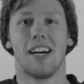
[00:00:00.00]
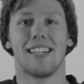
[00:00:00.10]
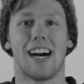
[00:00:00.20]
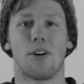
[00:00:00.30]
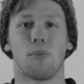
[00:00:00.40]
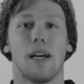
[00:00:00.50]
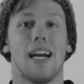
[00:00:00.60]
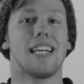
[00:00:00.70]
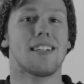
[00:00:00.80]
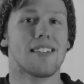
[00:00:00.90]
Now,
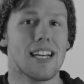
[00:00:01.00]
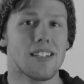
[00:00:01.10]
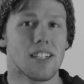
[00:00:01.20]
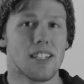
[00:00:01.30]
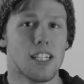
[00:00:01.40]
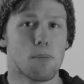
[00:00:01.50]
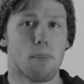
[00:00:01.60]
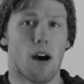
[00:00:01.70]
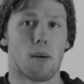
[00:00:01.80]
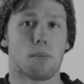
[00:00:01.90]
it's said that these
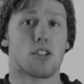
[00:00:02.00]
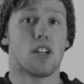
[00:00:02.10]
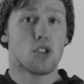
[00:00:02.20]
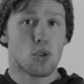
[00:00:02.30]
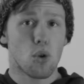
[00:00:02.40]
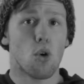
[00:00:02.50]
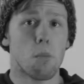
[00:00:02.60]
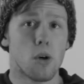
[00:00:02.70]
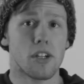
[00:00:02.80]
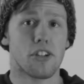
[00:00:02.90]
balms draw
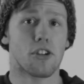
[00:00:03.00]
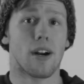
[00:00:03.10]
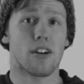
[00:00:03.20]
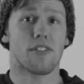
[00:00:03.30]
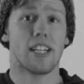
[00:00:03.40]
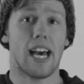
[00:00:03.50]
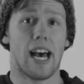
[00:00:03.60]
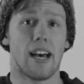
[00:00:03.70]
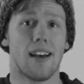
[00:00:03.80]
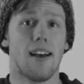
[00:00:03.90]
moisture out of the air